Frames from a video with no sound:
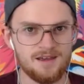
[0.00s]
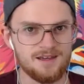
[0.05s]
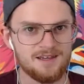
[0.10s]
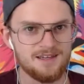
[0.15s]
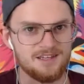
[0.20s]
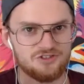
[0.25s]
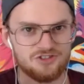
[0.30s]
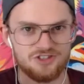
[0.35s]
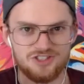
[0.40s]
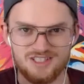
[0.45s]

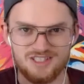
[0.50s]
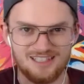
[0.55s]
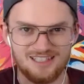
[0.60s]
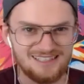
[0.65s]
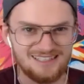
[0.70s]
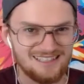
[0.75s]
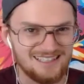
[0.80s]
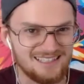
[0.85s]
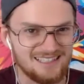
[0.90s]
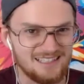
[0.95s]
is just a
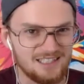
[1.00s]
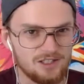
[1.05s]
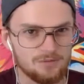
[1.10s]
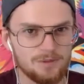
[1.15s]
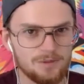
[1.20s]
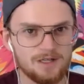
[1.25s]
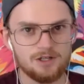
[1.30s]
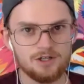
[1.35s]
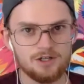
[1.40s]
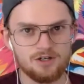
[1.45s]
little
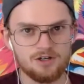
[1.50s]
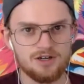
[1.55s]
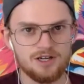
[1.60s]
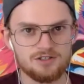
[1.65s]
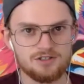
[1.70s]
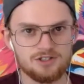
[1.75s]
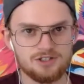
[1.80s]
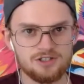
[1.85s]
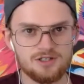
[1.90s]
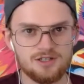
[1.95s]
bit of
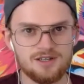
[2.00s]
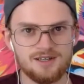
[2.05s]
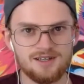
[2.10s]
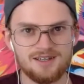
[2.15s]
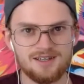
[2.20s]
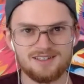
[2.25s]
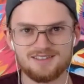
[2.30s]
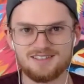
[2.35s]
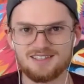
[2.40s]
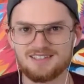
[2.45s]
courage
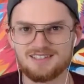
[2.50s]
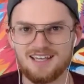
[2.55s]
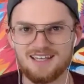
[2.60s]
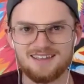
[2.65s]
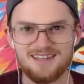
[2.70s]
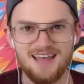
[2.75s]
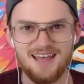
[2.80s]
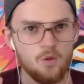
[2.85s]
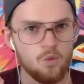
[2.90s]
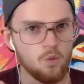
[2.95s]
to take
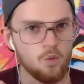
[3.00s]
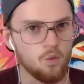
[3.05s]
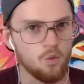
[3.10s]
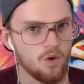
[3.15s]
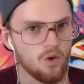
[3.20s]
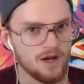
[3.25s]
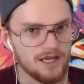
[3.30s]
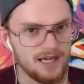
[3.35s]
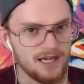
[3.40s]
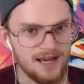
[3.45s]
that
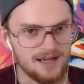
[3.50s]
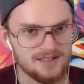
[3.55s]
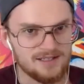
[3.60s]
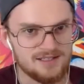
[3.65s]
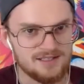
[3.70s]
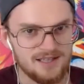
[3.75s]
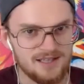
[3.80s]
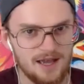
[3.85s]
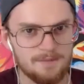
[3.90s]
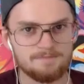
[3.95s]
one next
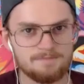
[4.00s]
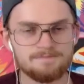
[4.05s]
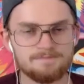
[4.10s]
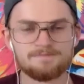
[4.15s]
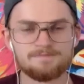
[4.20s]
step.